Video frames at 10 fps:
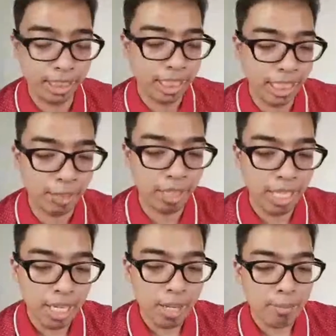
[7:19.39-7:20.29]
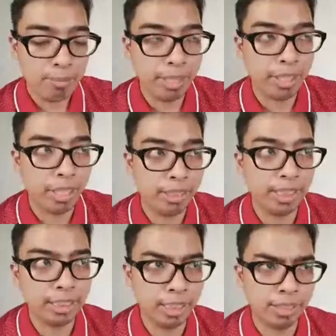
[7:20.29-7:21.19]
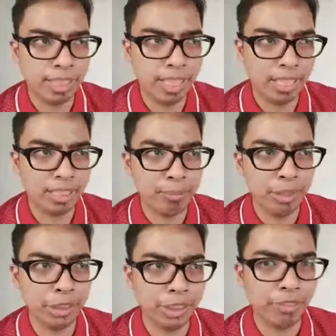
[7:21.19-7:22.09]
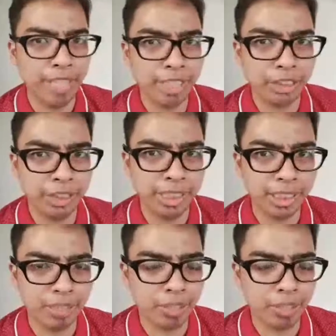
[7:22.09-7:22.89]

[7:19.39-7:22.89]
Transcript: In because the submission of entries of